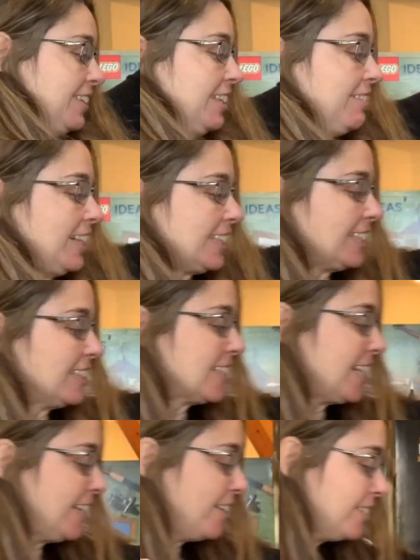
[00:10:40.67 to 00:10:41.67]
wasn't,
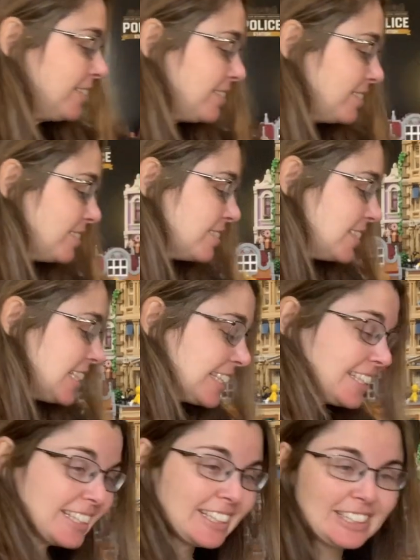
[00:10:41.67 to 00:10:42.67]
they don't
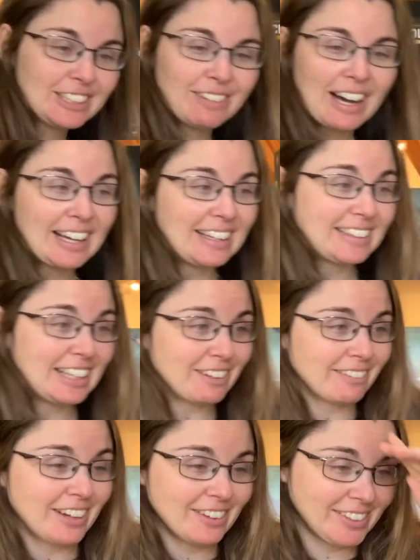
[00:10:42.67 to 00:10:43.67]
necessarily divide it like
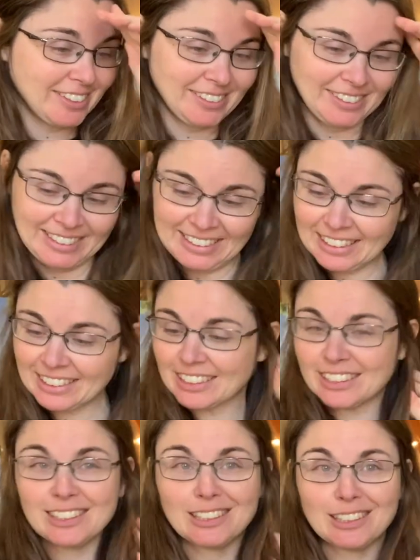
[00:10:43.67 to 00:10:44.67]
1 through
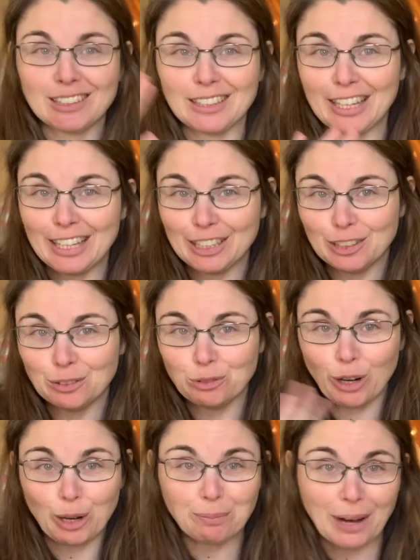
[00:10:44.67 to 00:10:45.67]
6 in
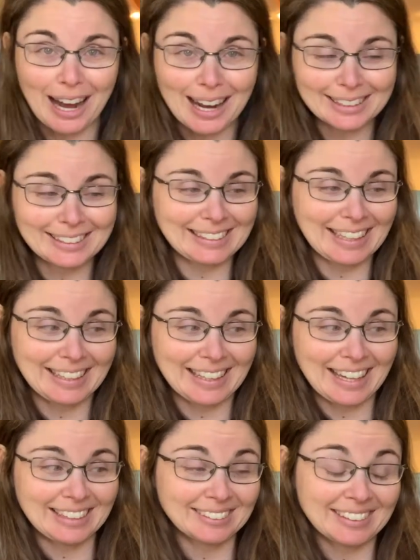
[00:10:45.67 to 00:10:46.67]
one box and
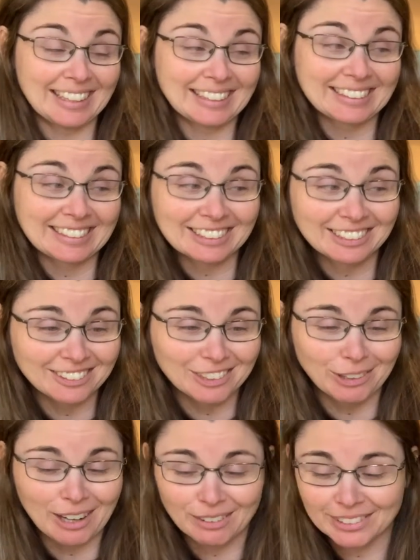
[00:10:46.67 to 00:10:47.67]
then like 6 through
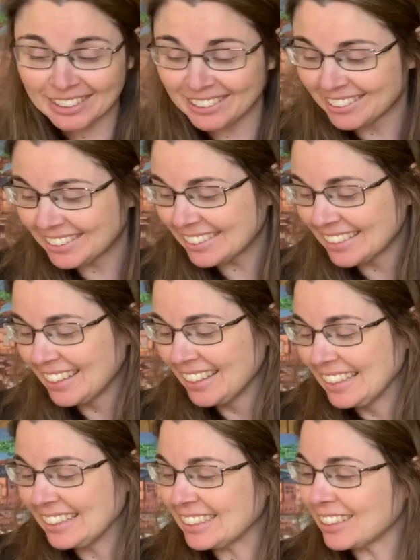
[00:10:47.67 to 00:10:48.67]
12 loose.
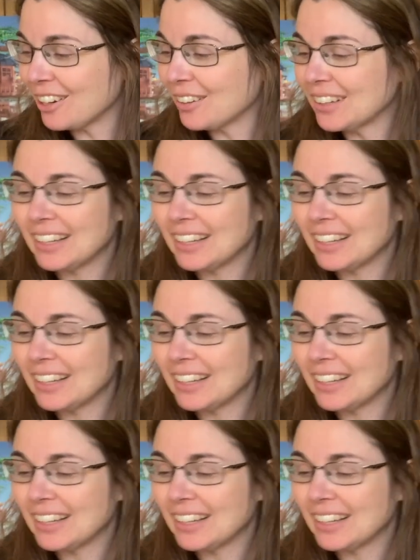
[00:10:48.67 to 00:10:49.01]
So